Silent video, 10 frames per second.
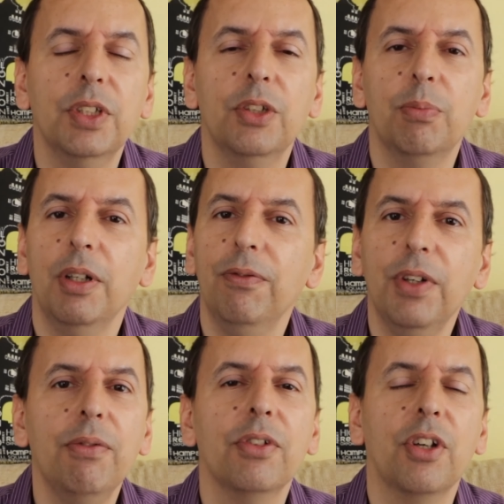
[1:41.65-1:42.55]
is my
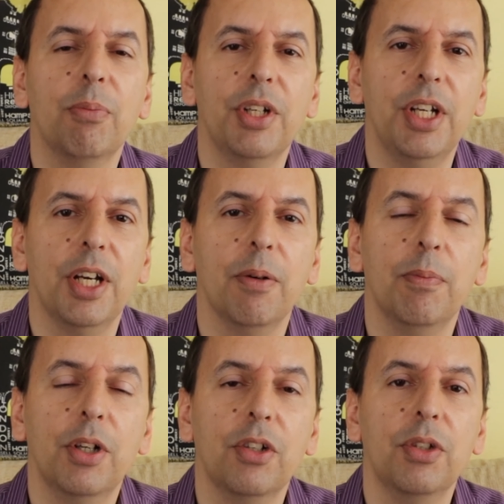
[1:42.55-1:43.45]
favourite time of the year
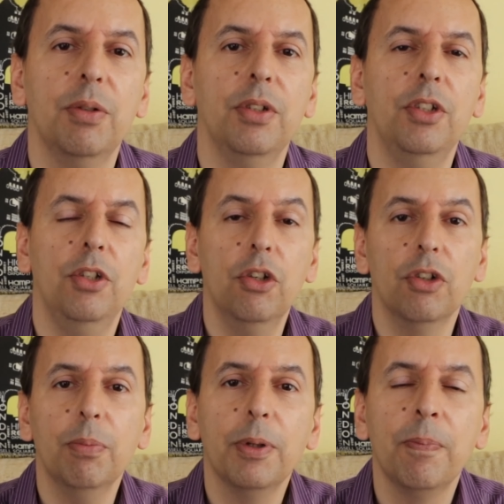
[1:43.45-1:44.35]
because in
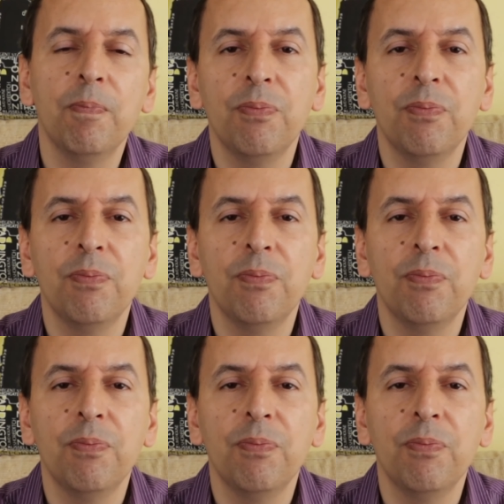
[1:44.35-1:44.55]
Europe,